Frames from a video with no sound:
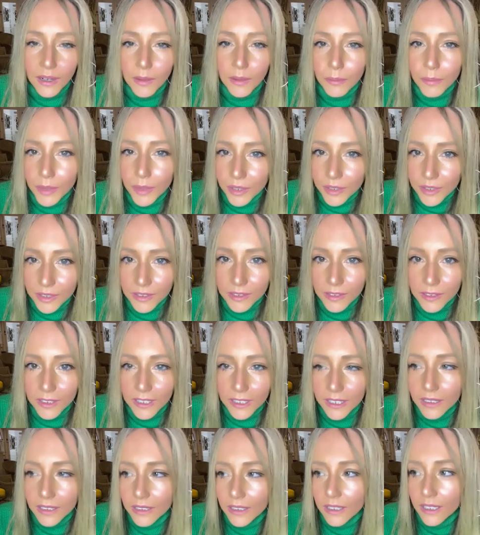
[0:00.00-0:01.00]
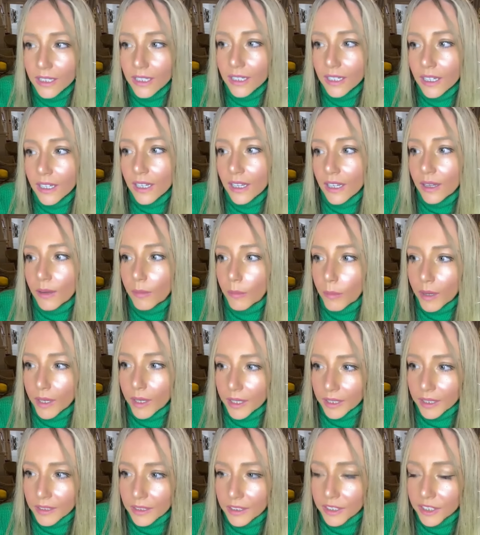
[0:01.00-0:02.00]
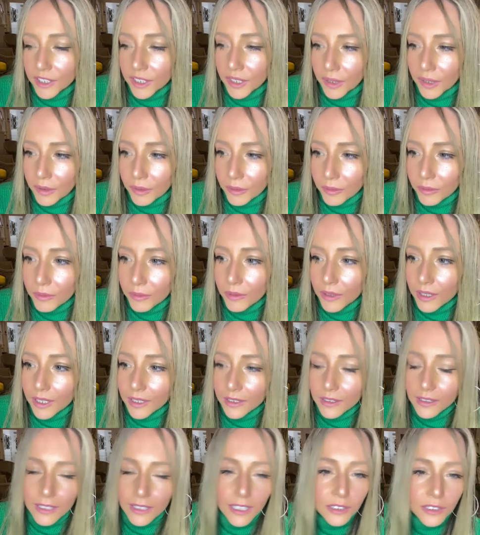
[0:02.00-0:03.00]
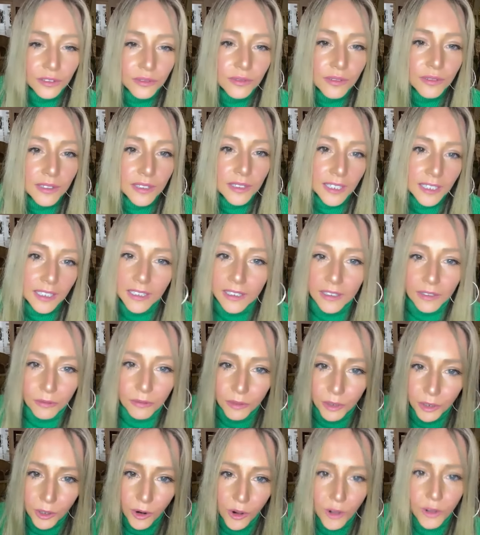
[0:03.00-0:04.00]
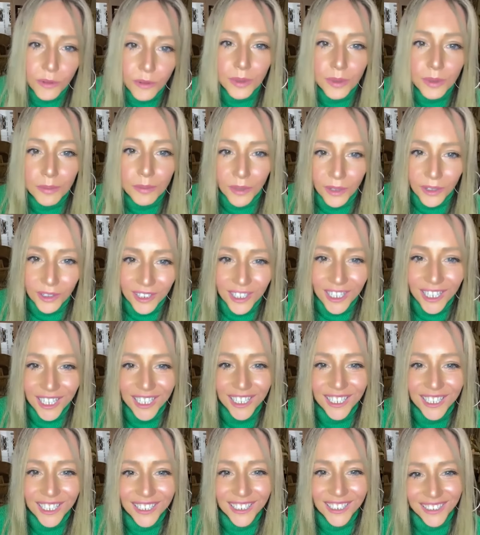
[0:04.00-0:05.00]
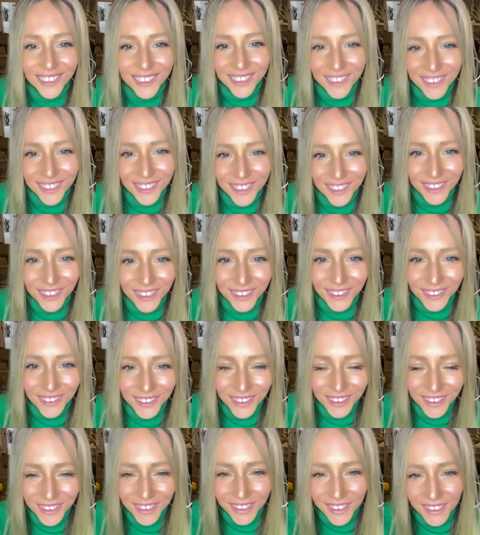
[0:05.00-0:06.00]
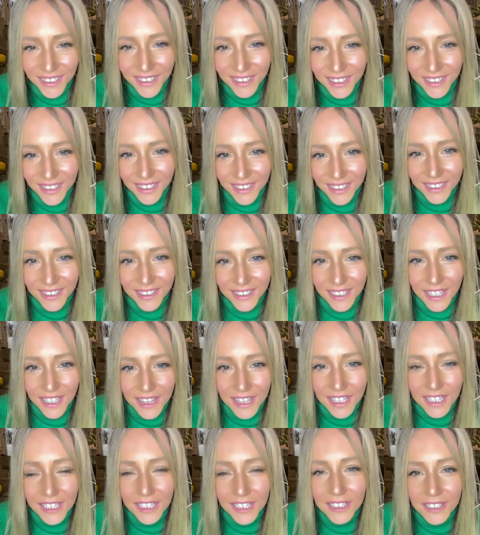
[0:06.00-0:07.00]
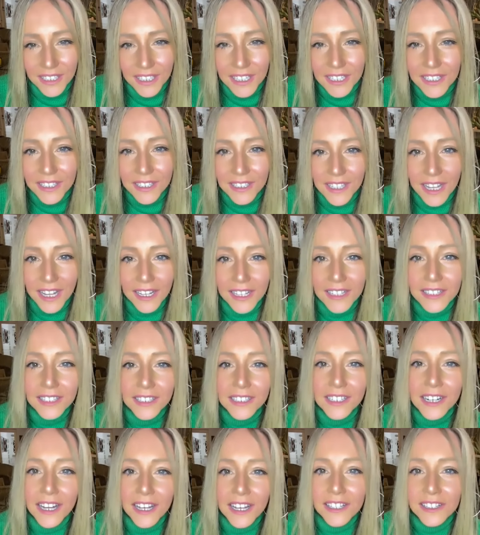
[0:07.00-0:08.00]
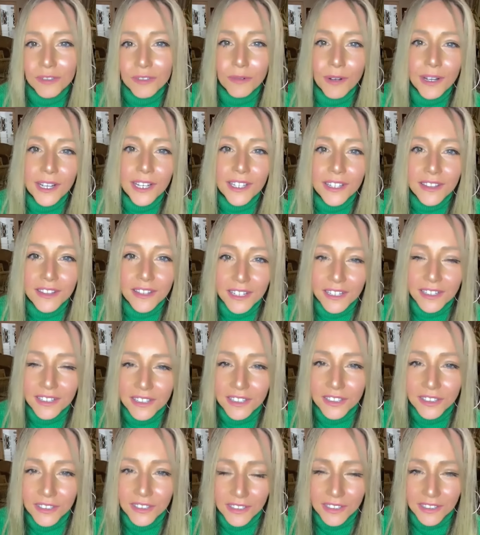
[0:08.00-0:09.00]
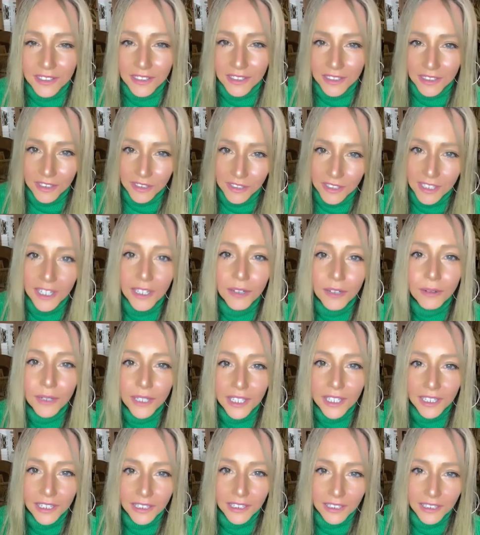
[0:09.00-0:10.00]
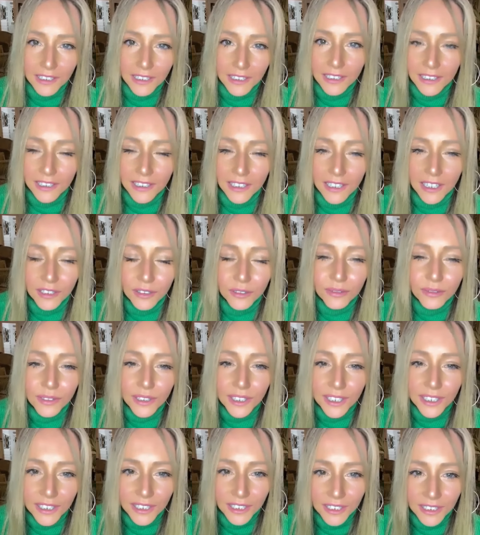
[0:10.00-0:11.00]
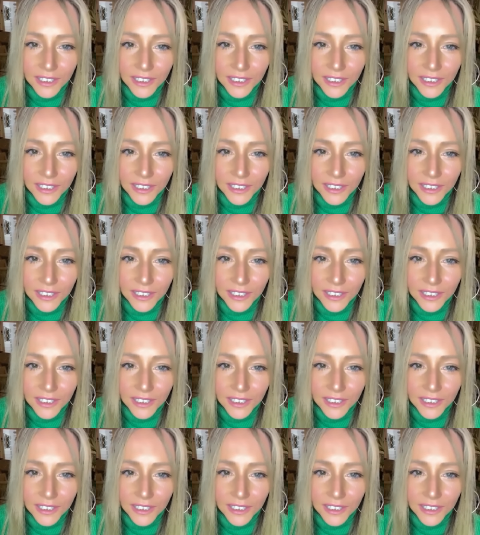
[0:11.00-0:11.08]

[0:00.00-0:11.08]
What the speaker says: personally, but at the end of the day, we're all people. So mm-hmm. I think it's a nice way that today we can kind of like